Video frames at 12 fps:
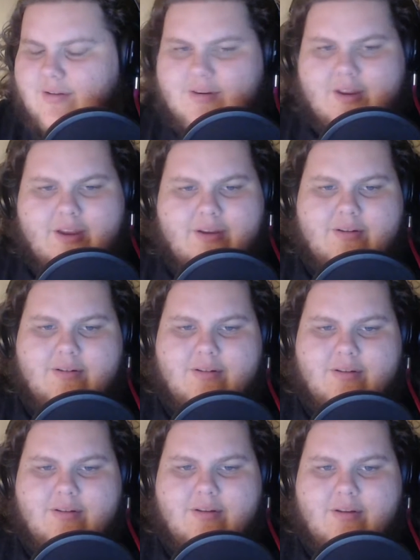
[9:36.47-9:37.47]
No,
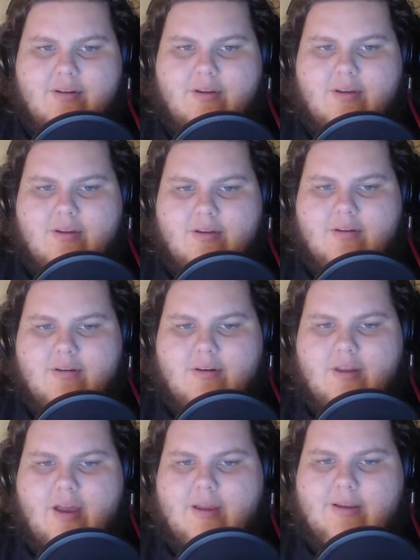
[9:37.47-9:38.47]

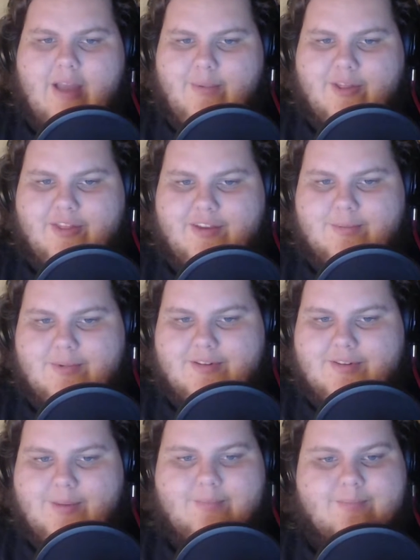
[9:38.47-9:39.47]
I got my things
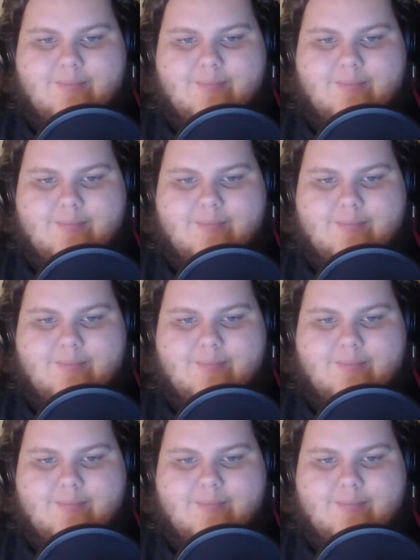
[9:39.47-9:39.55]
mixed up.